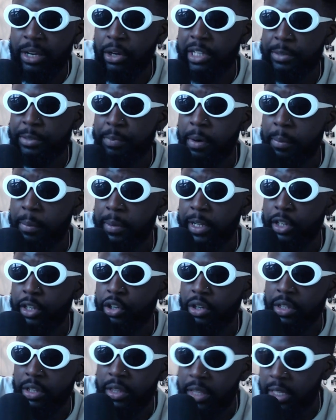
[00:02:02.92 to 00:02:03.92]
it's probably a
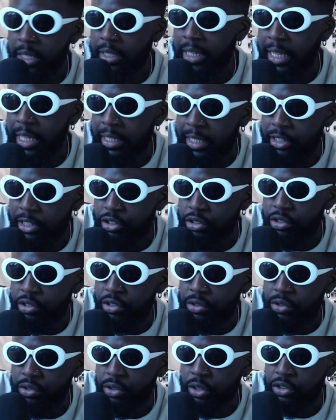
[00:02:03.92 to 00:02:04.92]
good thing that they just
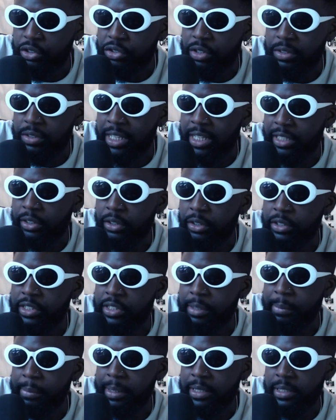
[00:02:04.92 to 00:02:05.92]
concentrate on techno, because
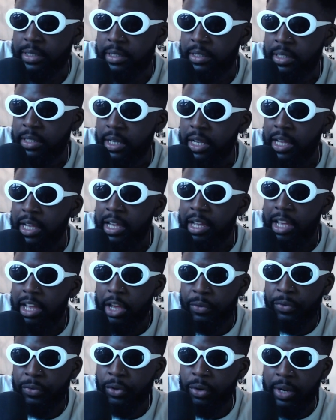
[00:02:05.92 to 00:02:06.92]
it means
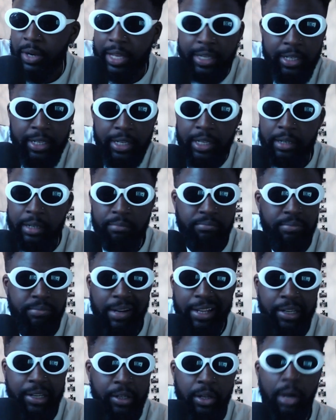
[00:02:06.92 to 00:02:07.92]
if you're like a
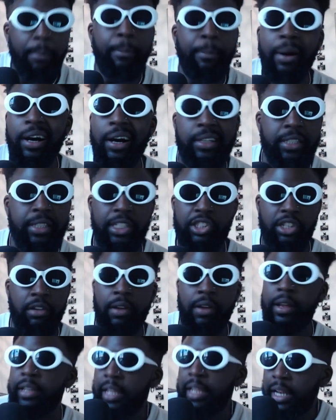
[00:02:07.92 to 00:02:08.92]
bar DJ
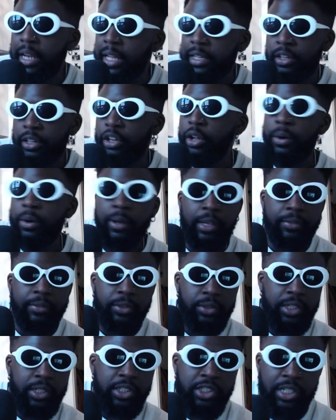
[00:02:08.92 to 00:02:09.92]
around here, like a lower level
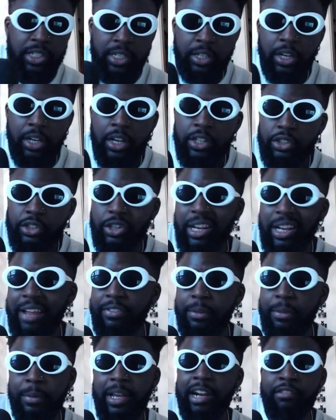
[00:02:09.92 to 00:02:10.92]
DJ, you're gonna have
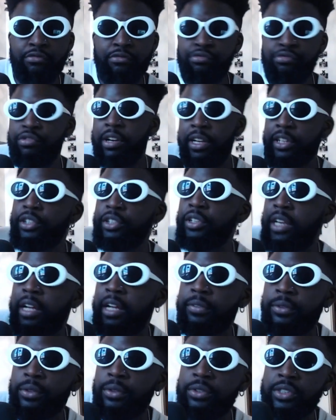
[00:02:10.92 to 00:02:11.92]
to be at a really good
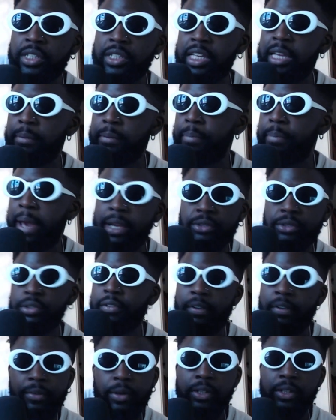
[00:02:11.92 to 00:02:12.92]
level to keep pace with
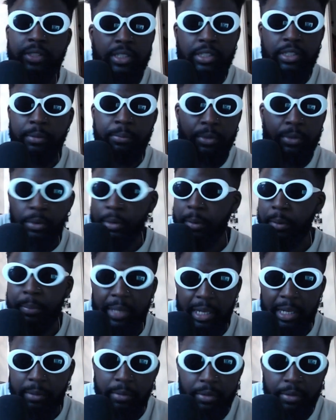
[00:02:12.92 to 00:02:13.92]
everyone else that's you're
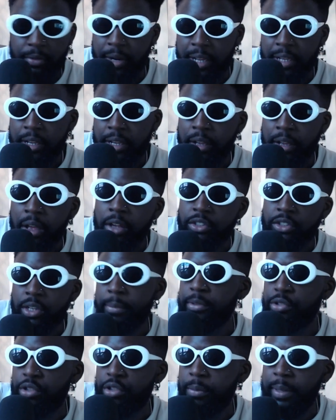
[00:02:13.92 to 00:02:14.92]
competing with, right? So I'm
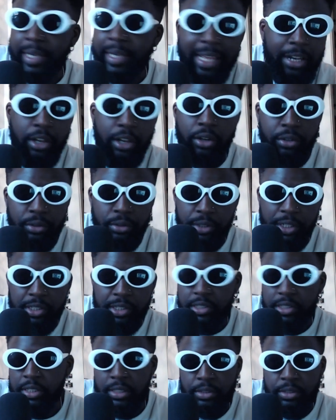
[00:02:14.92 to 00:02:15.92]
assuming their local
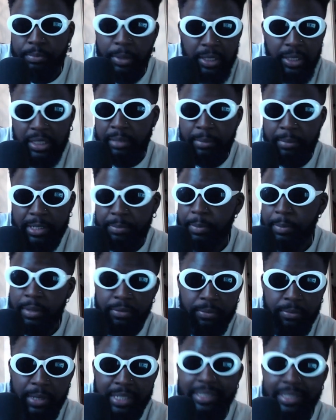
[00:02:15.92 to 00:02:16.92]
DJs in Berlin must be
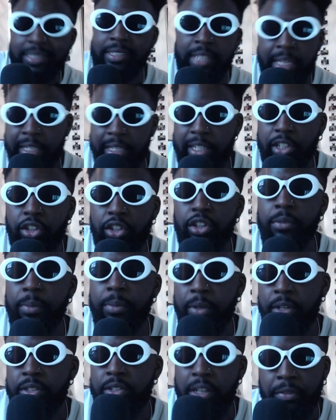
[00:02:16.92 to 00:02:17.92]
insanely good
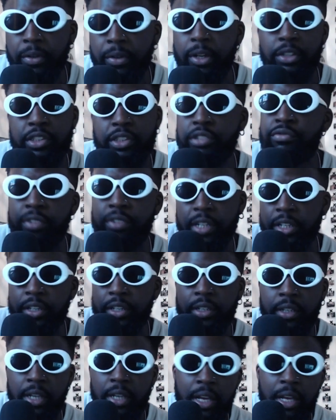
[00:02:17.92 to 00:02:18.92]
because everyone else is really
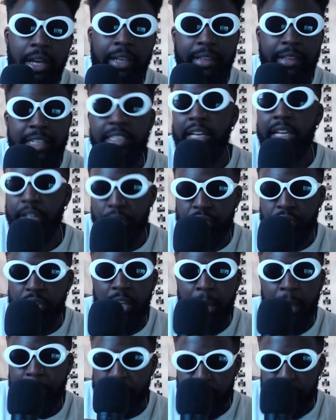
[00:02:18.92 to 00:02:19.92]
good. That's how it usually
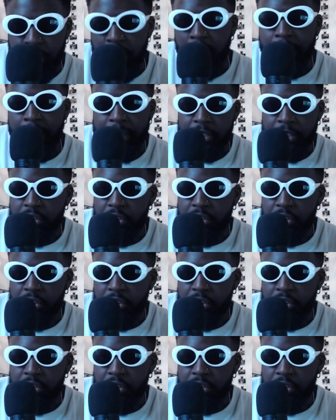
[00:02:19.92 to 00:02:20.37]
happens, right? Iron